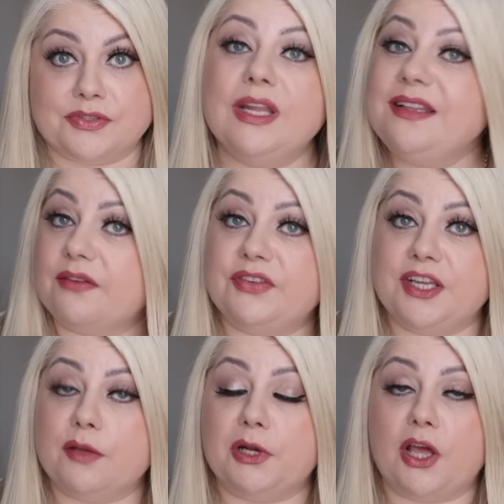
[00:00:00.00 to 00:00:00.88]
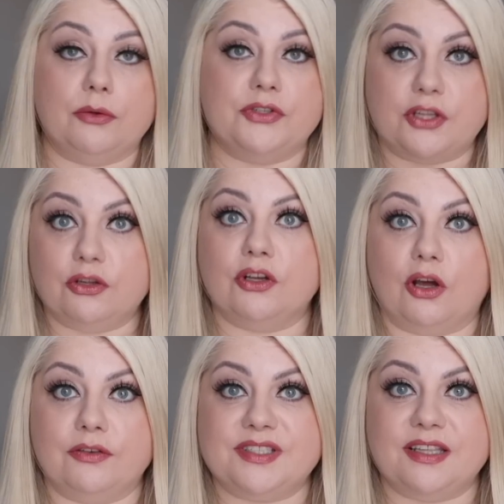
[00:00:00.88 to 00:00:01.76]
I'll link that video below so you can
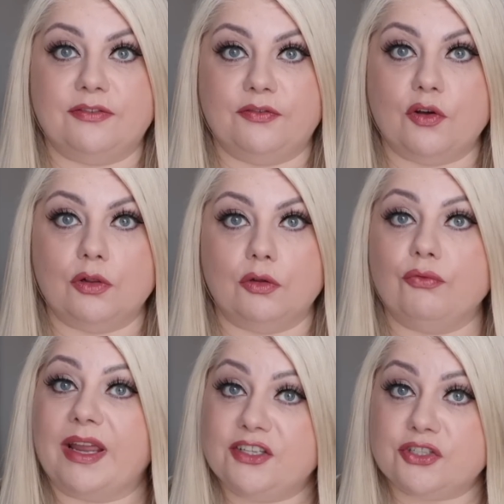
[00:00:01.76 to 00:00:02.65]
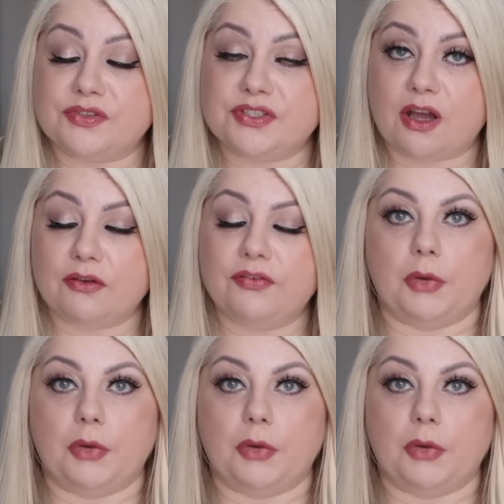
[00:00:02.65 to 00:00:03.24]
kind of see the full range of stuff,